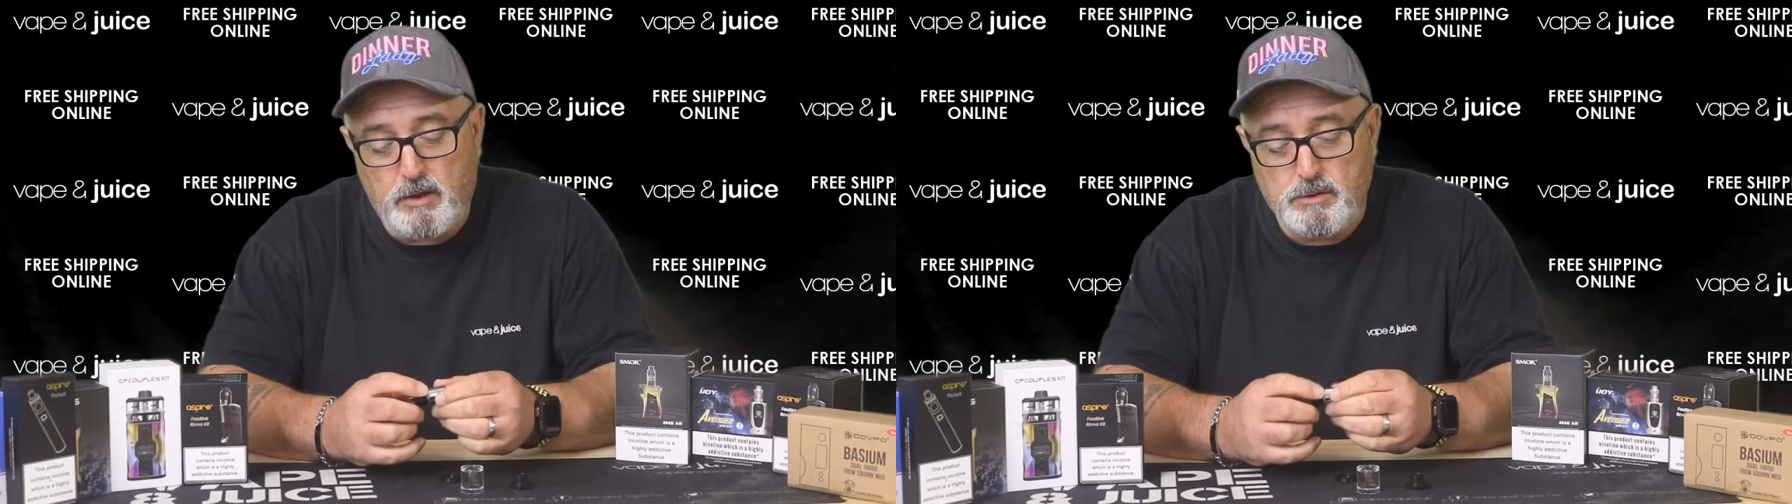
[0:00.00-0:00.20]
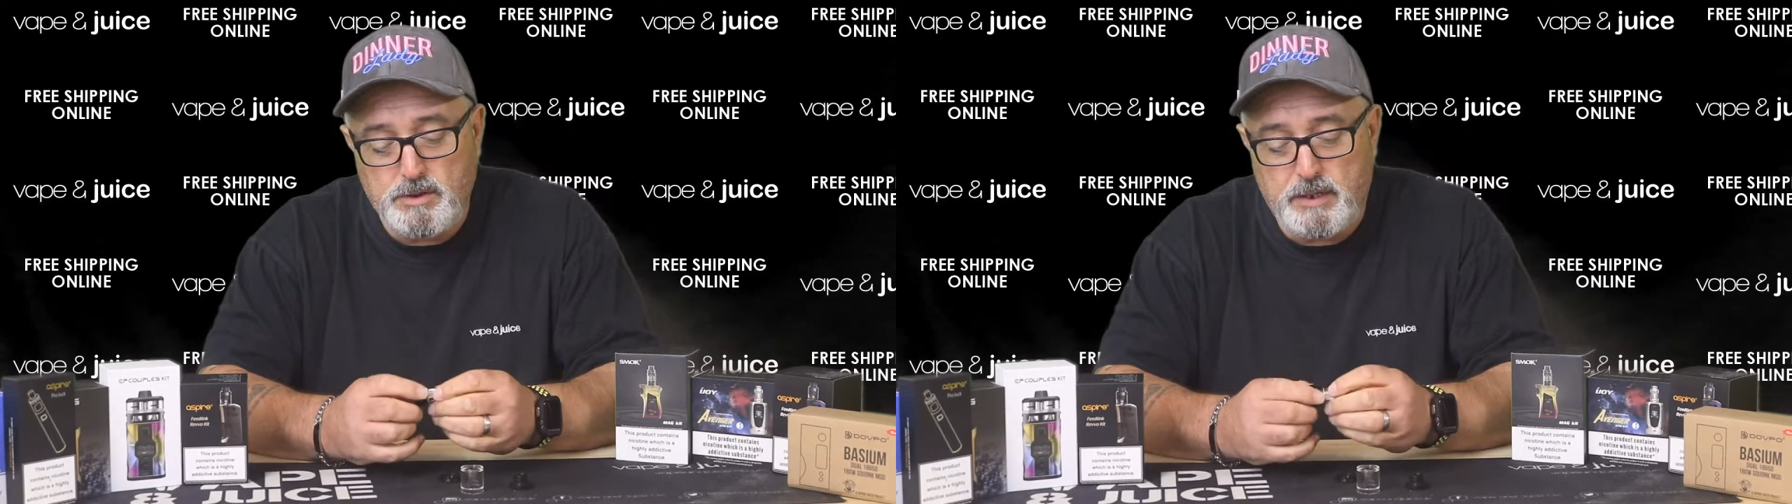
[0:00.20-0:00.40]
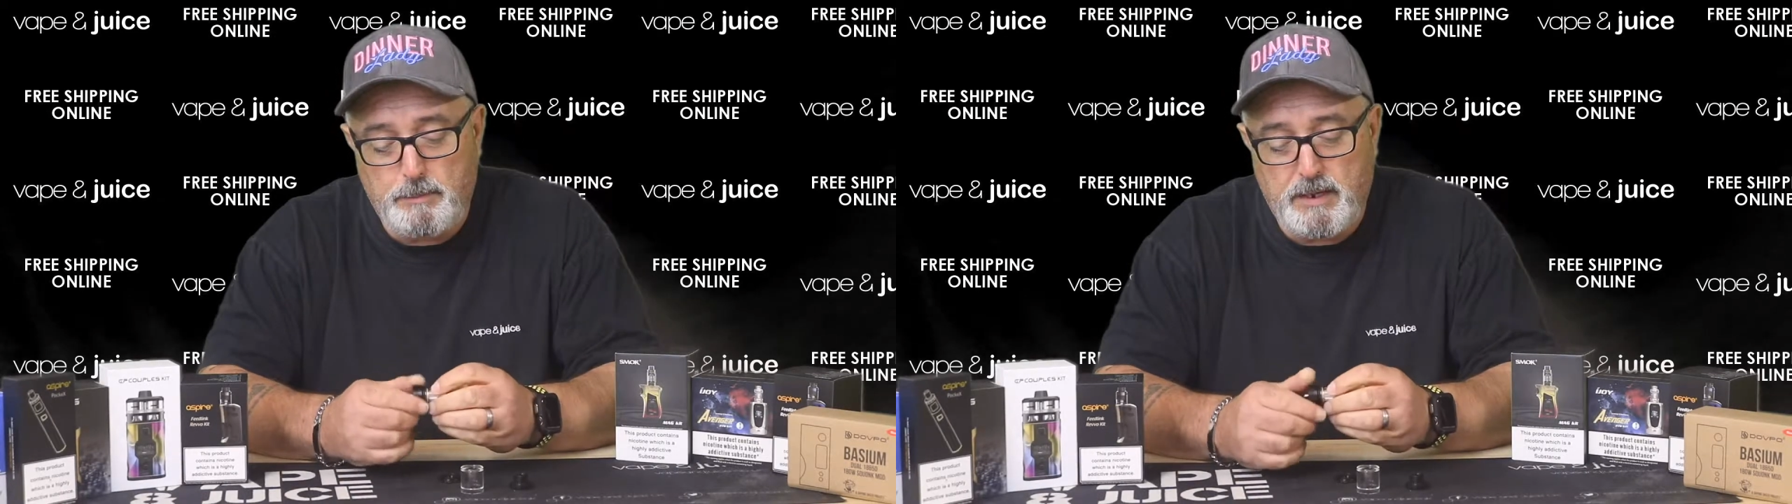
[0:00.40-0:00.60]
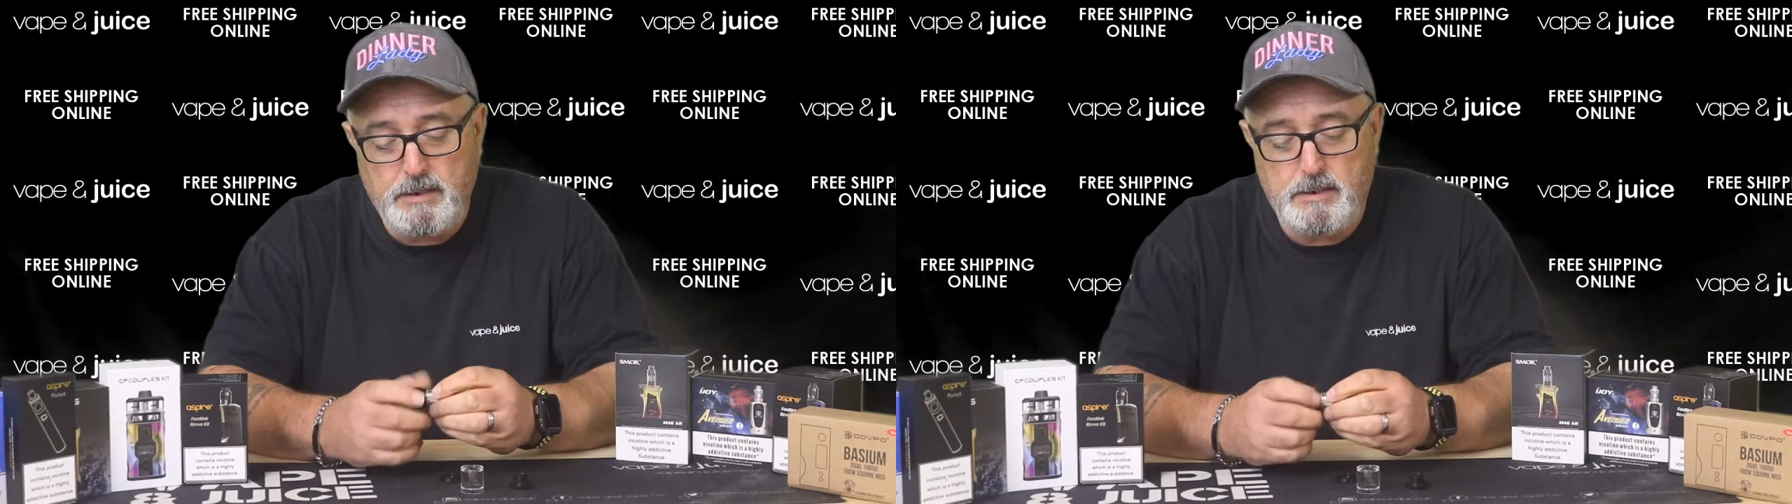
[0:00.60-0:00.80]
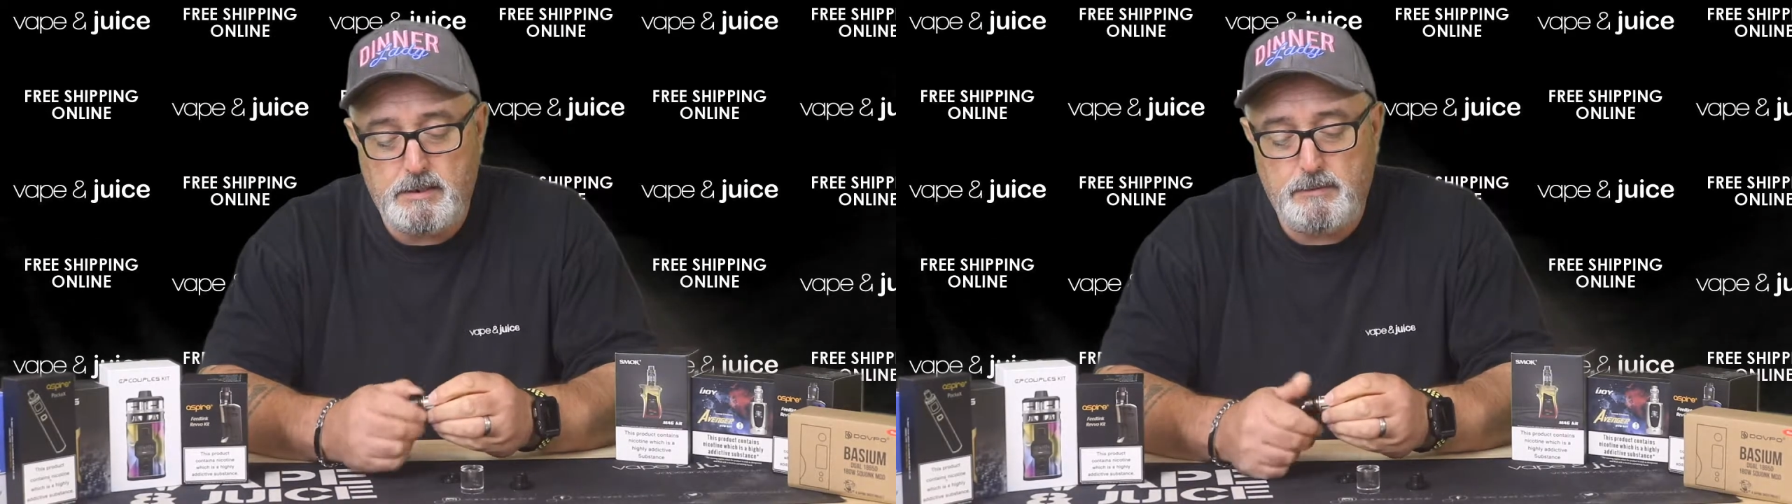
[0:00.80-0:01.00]
onto the
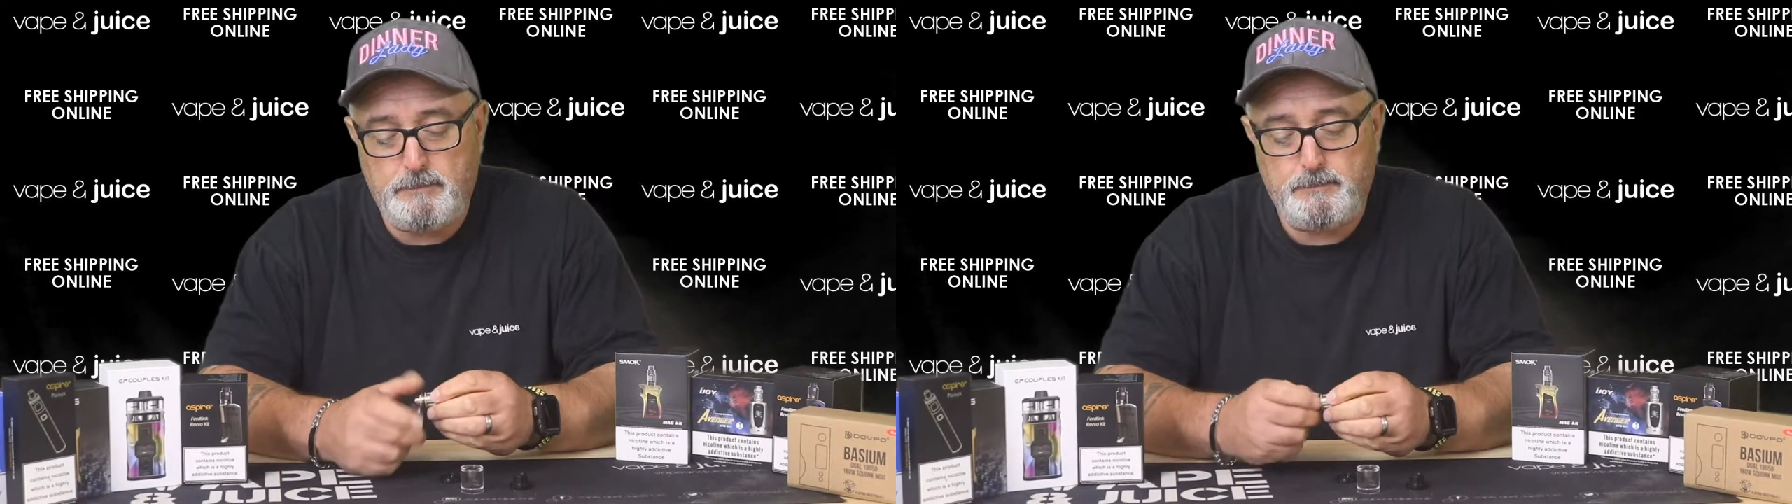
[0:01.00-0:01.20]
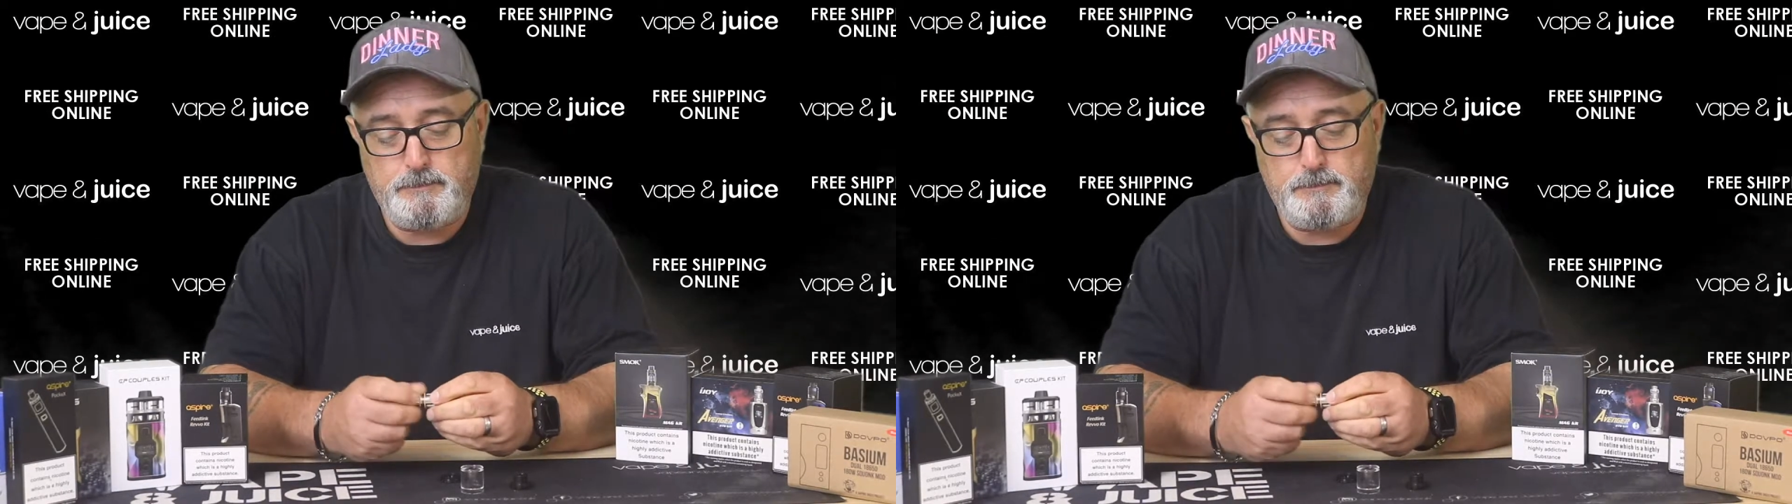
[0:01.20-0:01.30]
base.